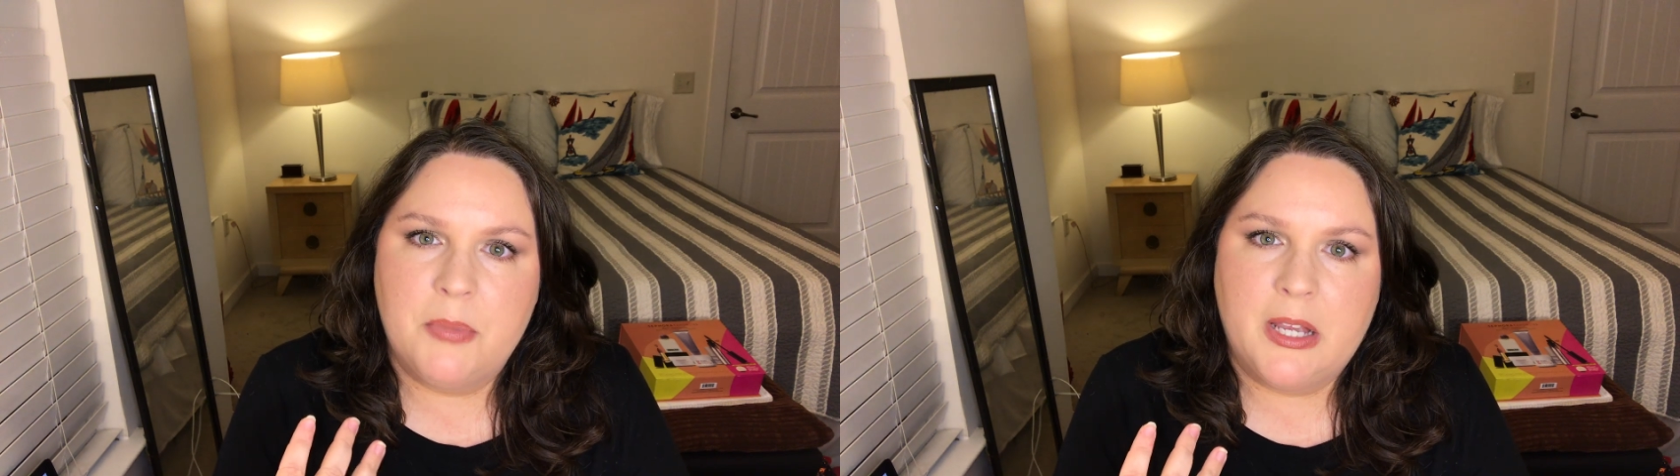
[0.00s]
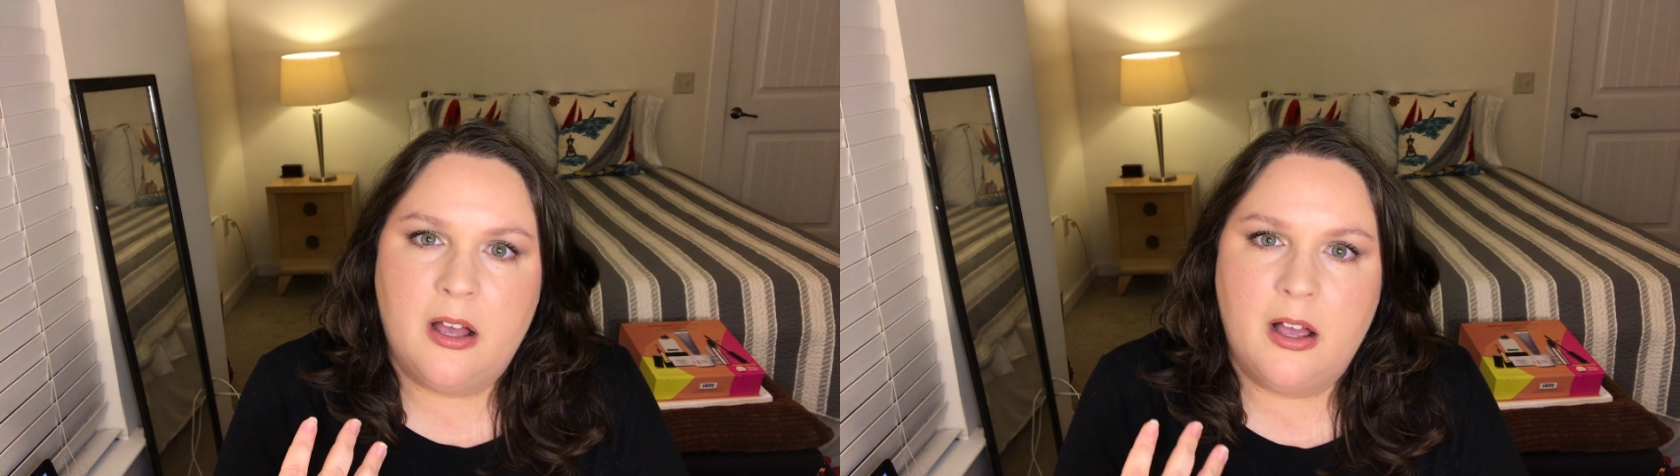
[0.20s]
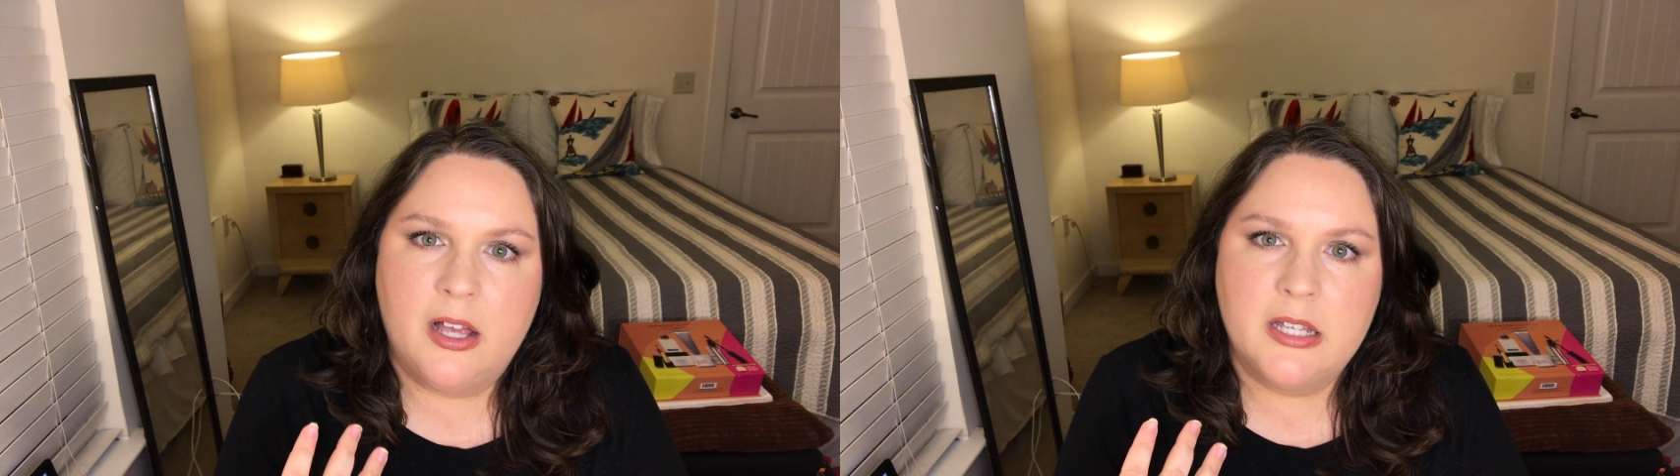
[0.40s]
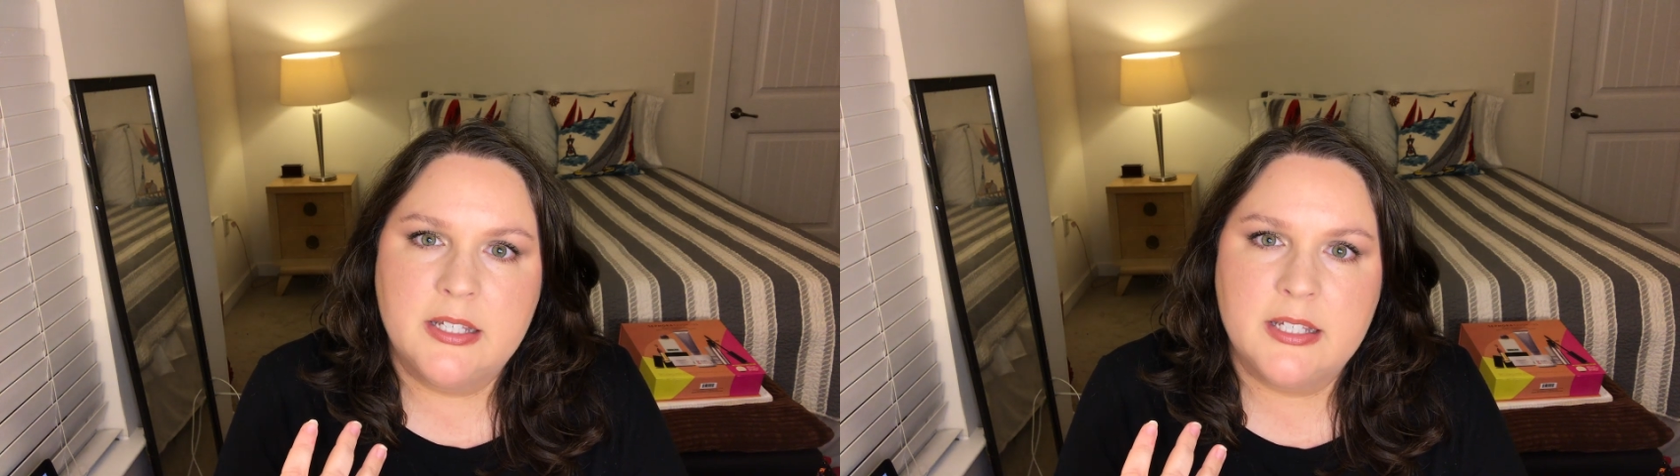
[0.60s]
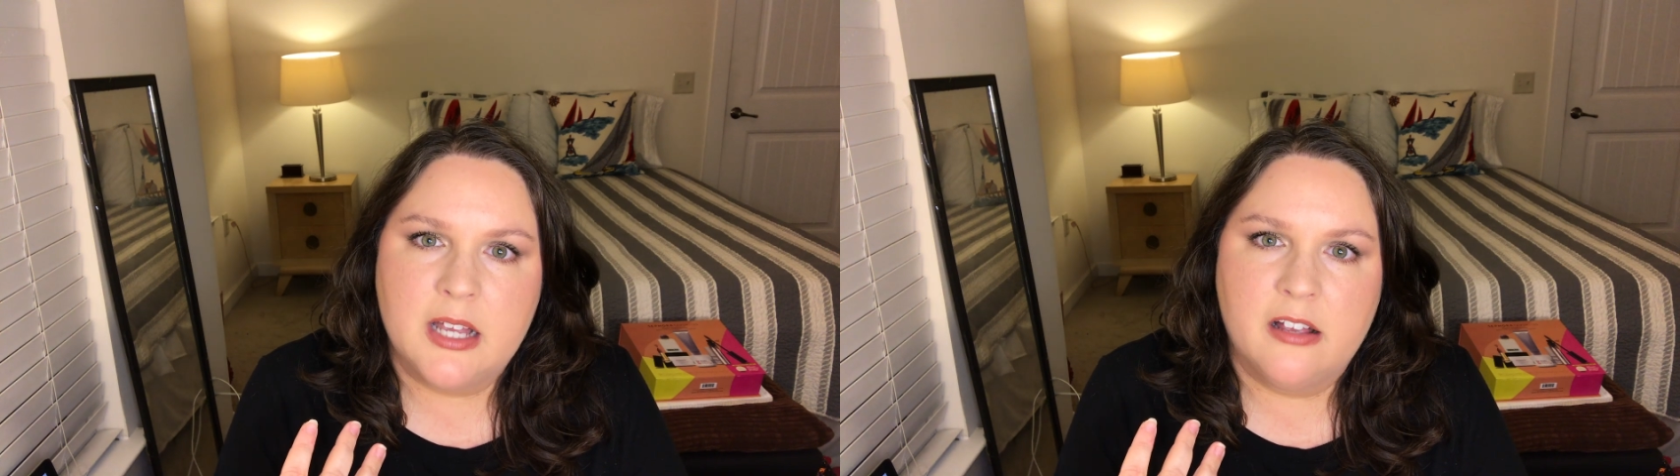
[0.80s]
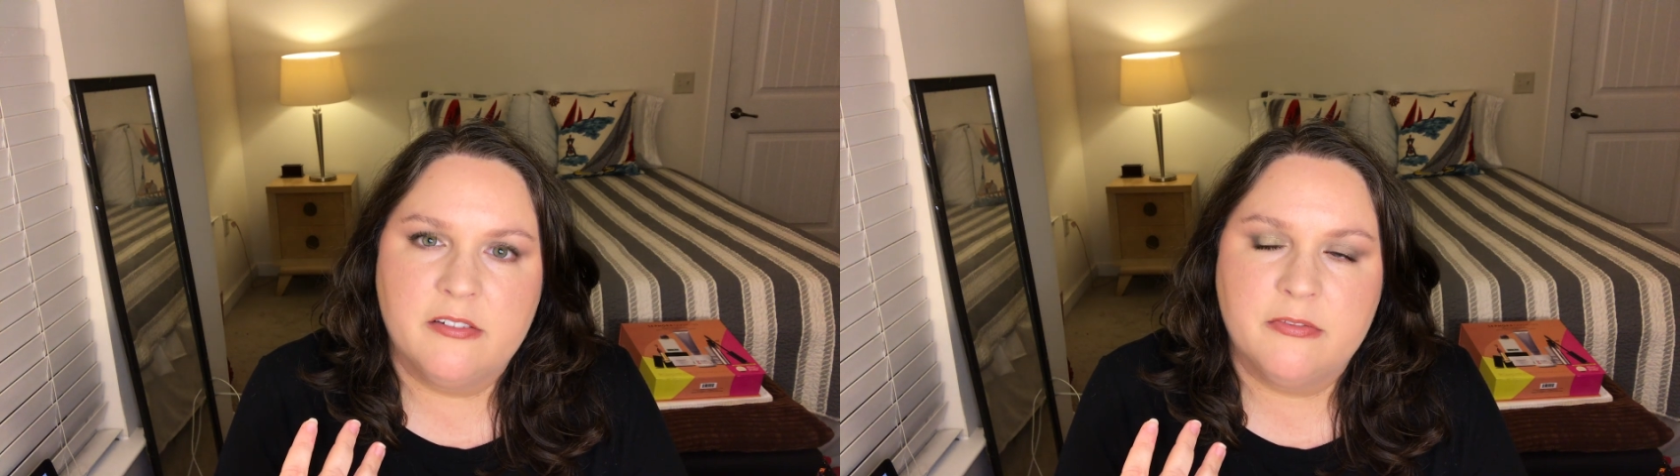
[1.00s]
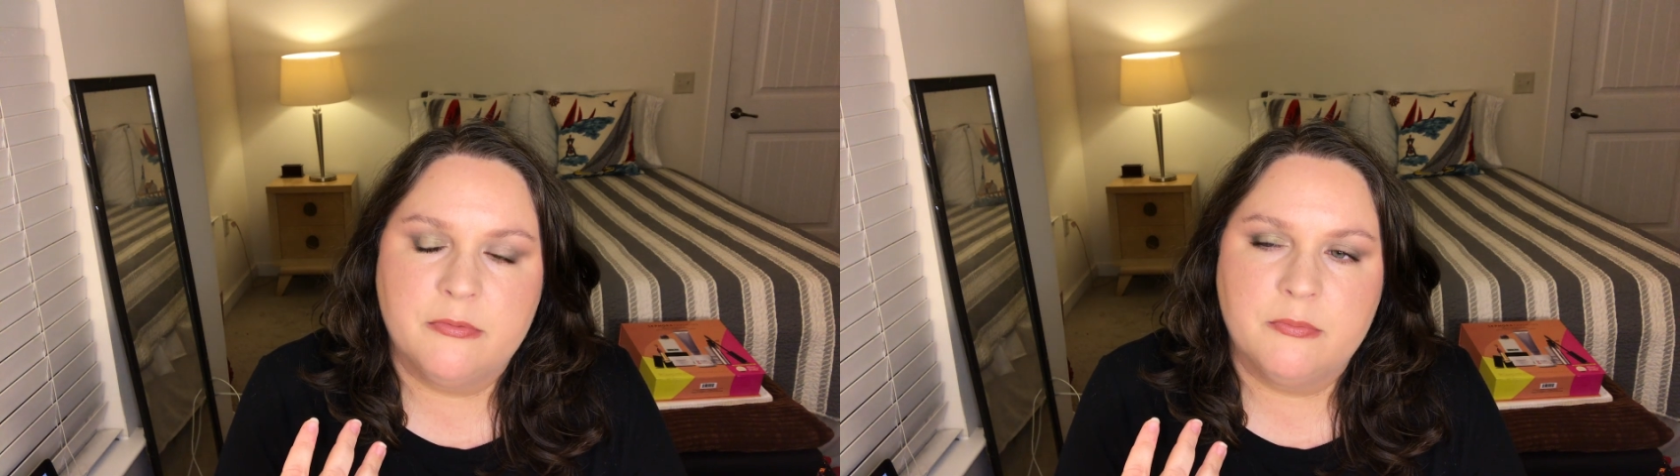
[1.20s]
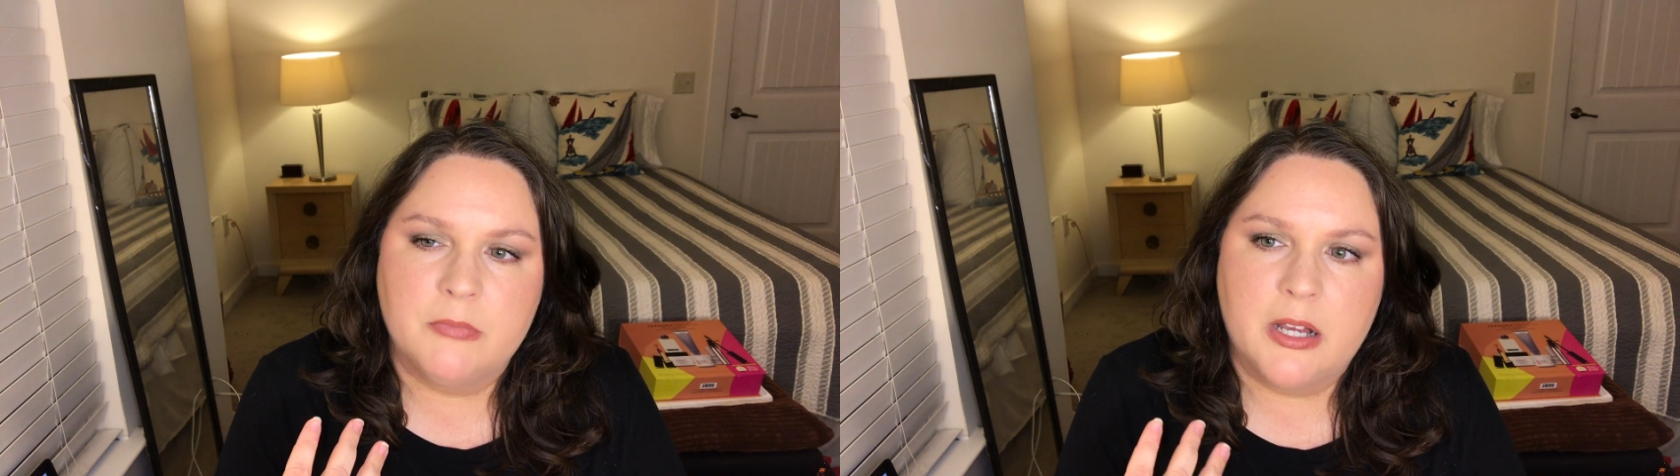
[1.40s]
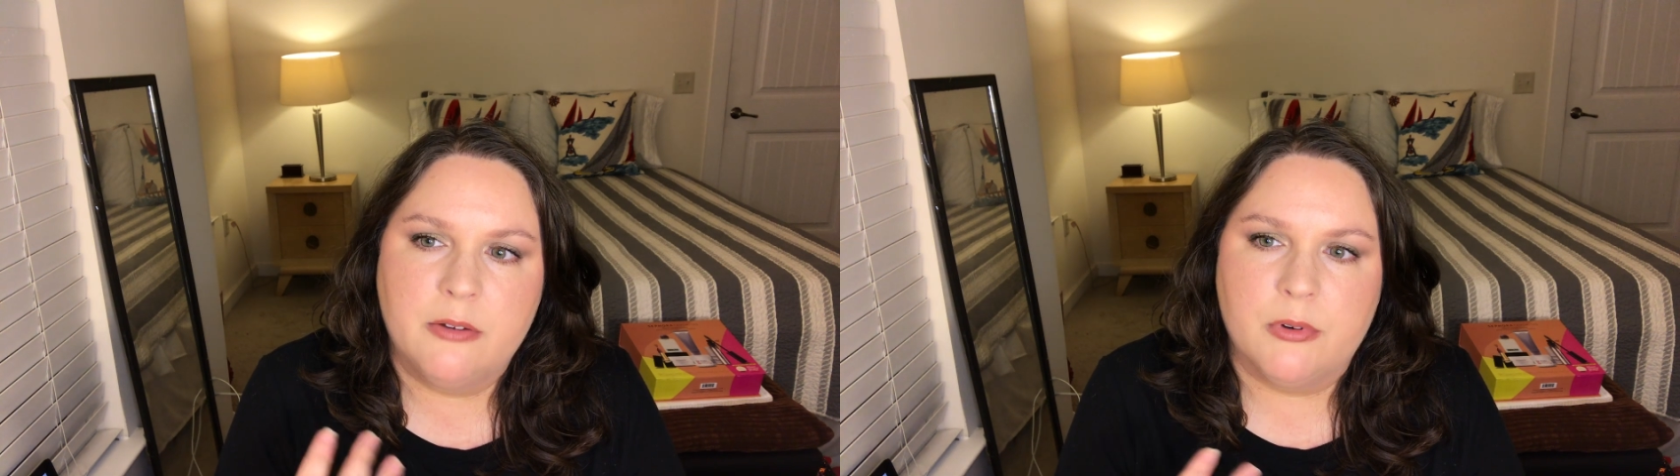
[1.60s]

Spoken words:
because of my